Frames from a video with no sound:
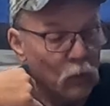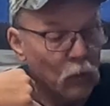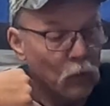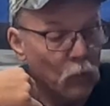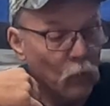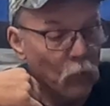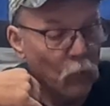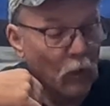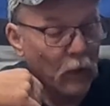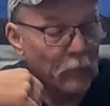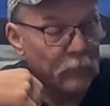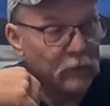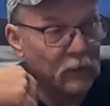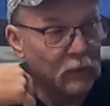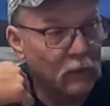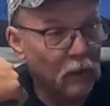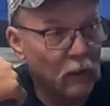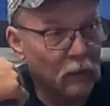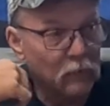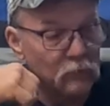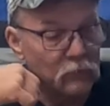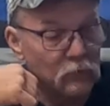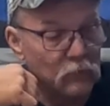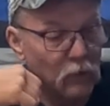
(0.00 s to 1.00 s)
wiped it
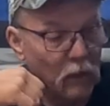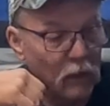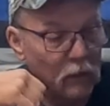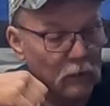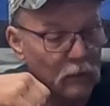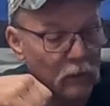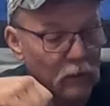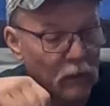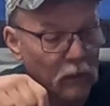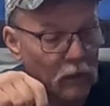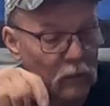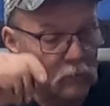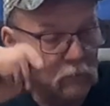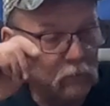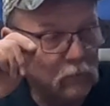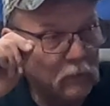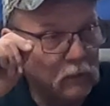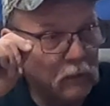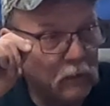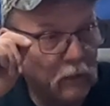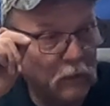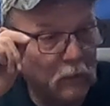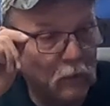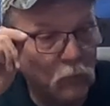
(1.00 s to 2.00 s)
out, dried it out,
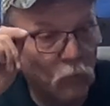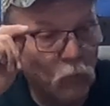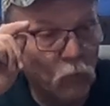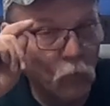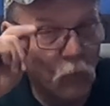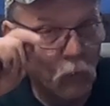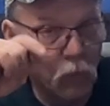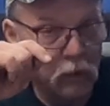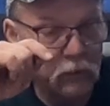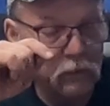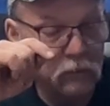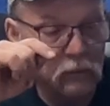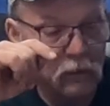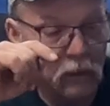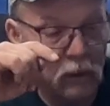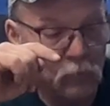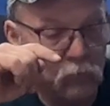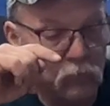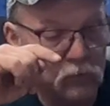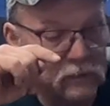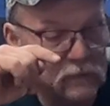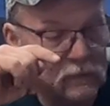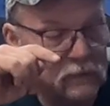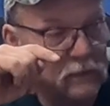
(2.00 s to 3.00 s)
hit it one time
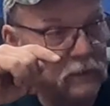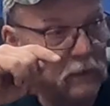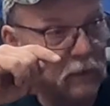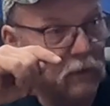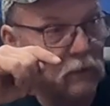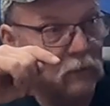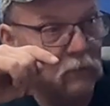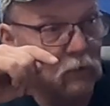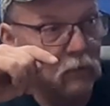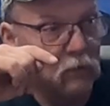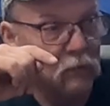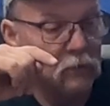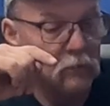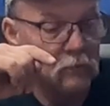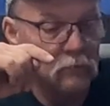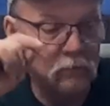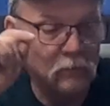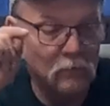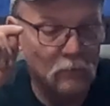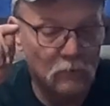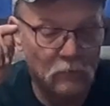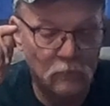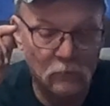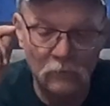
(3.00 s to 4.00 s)
with CLR,
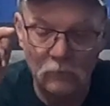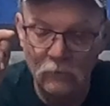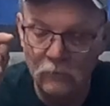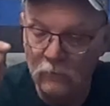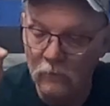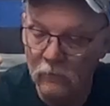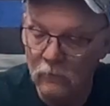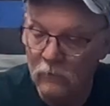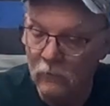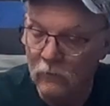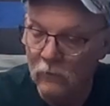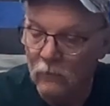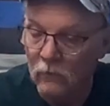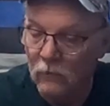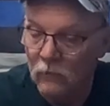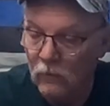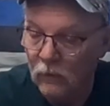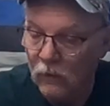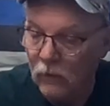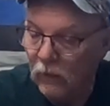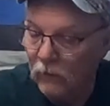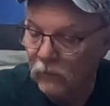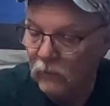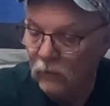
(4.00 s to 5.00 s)

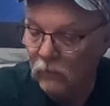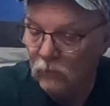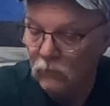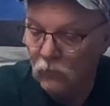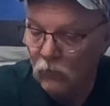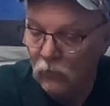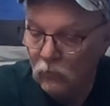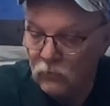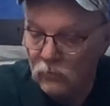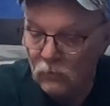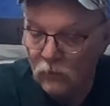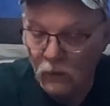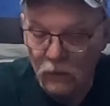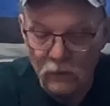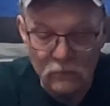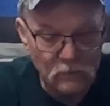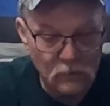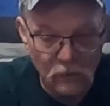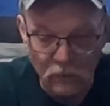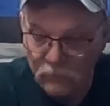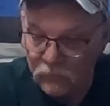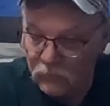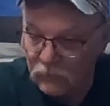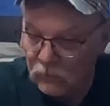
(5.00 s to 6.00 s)
and then neutralized
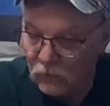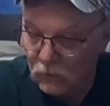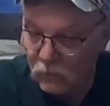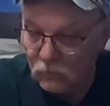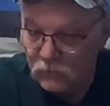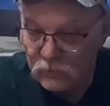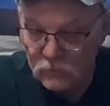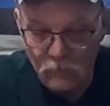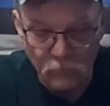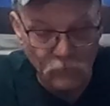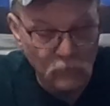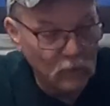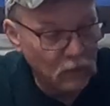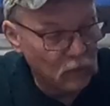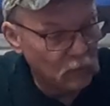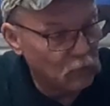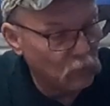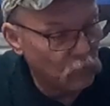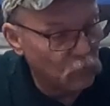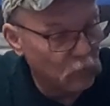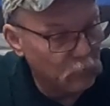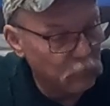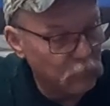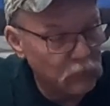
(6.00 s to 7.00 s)
everything with some
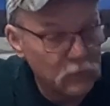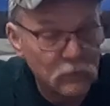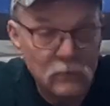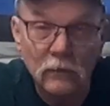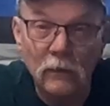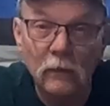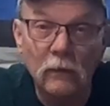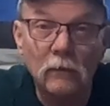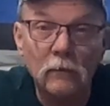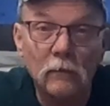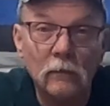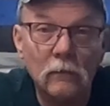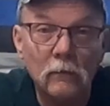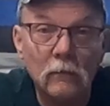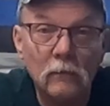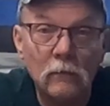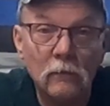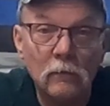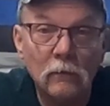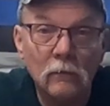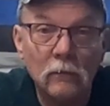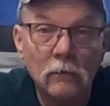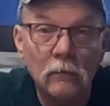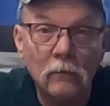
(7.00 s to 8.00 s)
91%
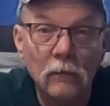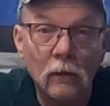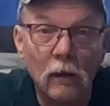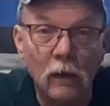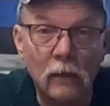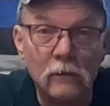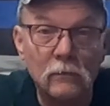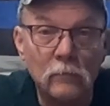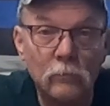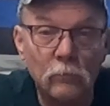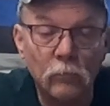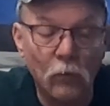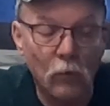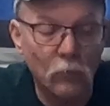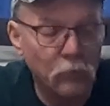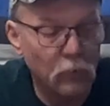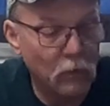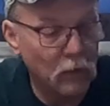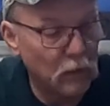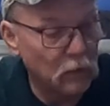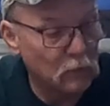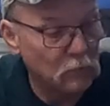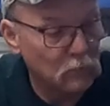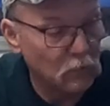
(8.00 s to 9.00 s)
isopropyl
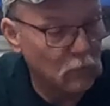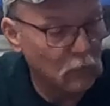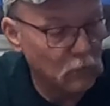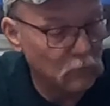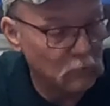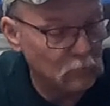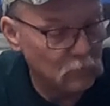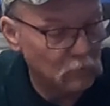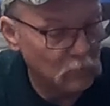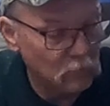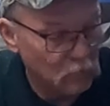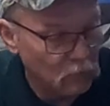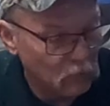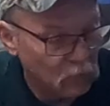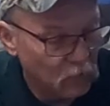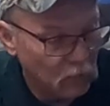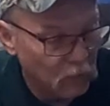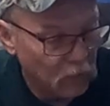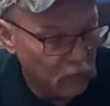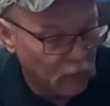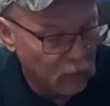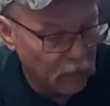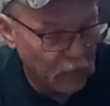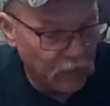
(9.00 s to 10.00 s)
alcohol.
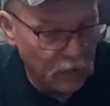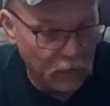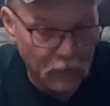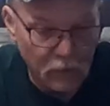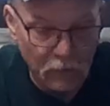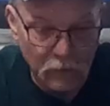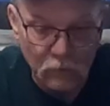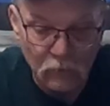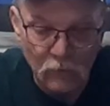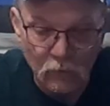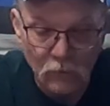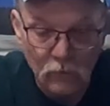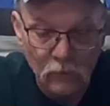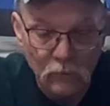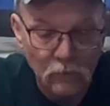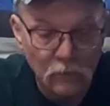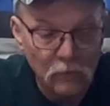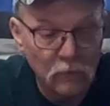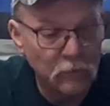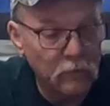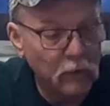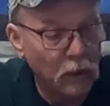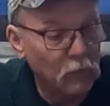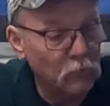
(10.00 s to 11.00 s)
And
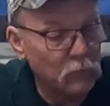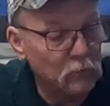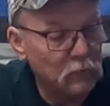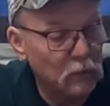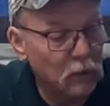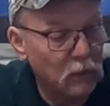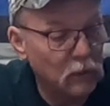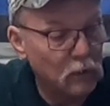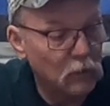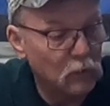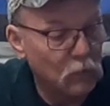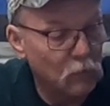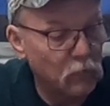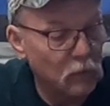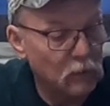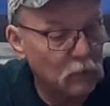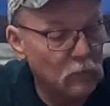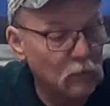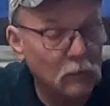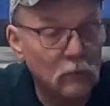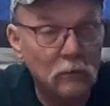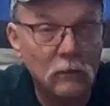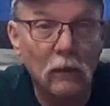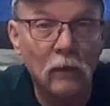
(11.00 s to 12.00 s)
now we'll take a quick
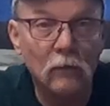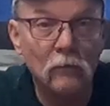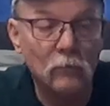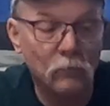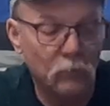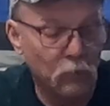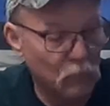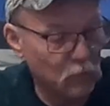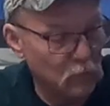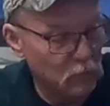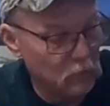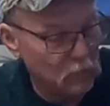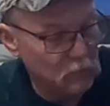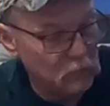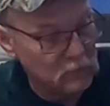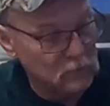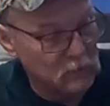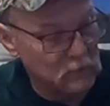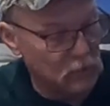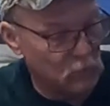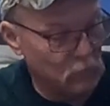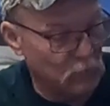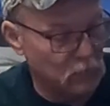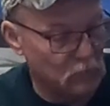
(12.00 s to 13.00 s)
look down the bore,
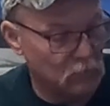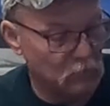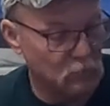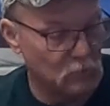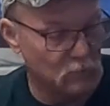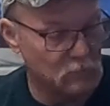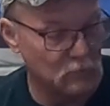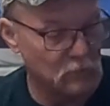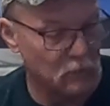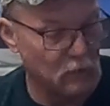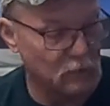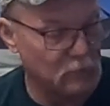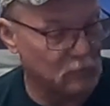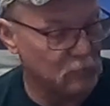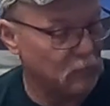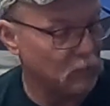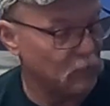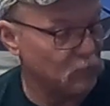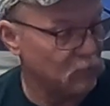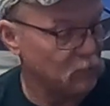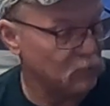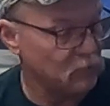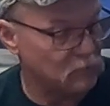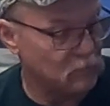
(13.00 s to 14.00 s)
see what it looks like now
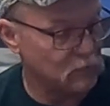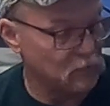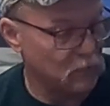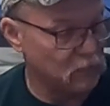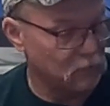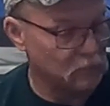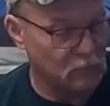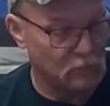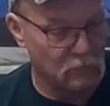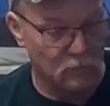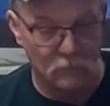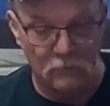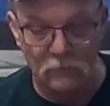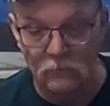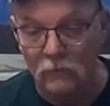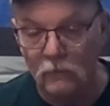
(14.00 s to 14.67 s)
that it's had a